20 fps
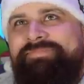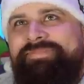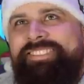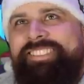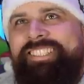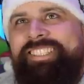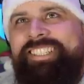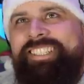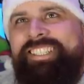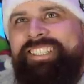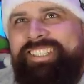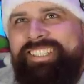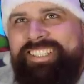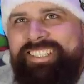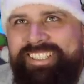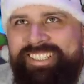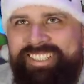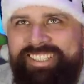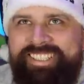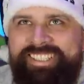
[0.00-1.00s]

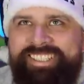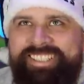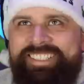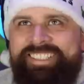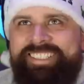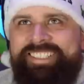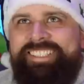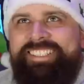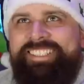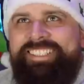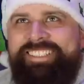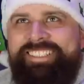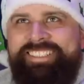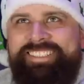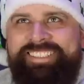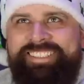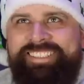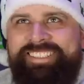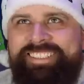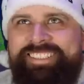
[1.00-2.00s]

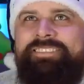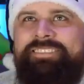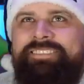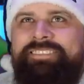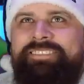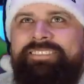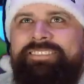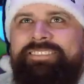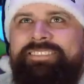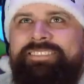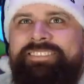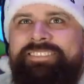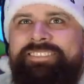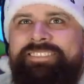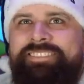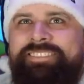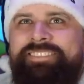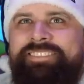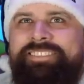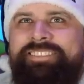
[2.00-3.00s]

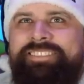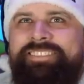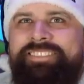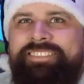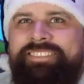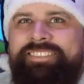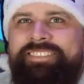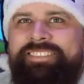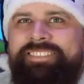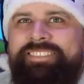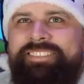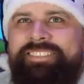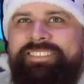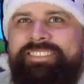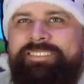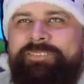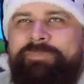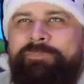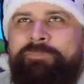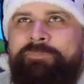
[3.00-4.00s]

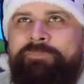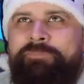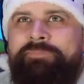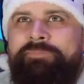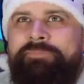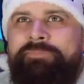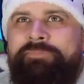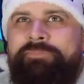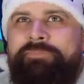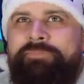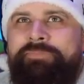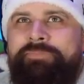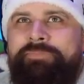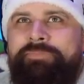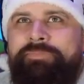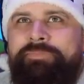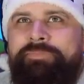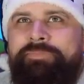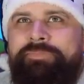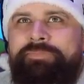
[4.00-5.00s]

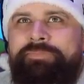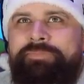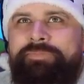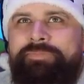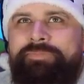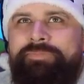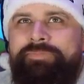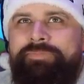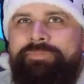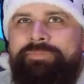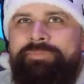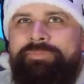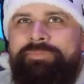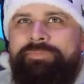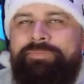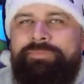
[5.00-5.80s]
The person shown says nothing.